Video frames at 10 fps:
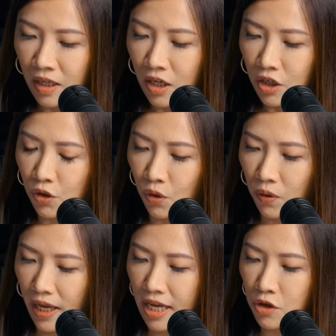
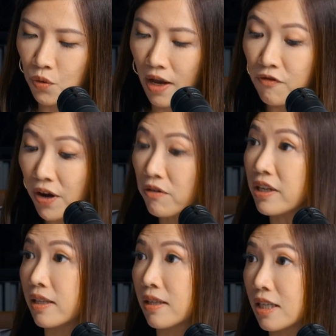and you have varied
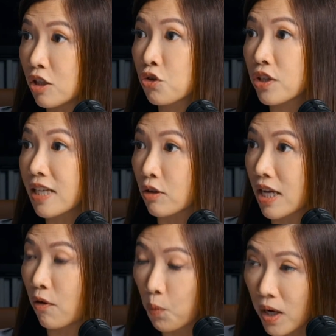interests
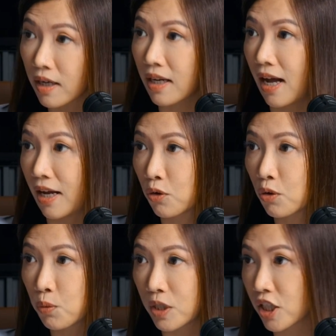outside of work. I know
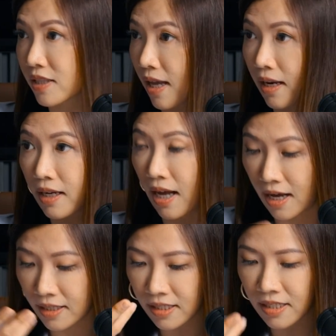you were just telling
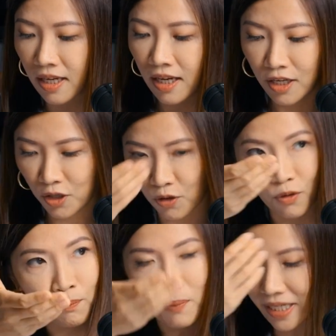us,
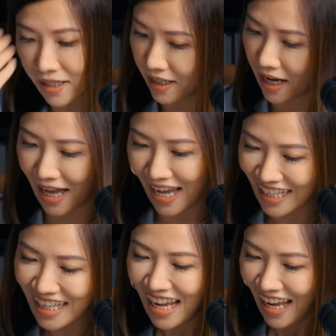Benny and I,
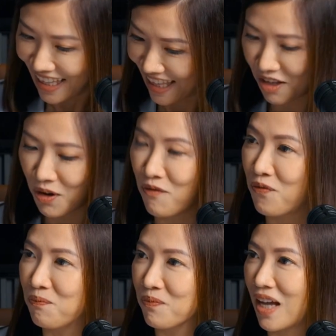that you
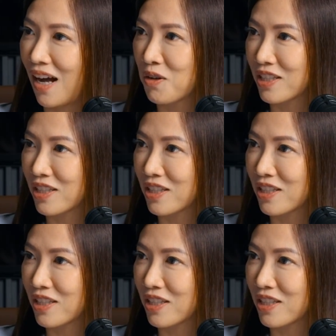have your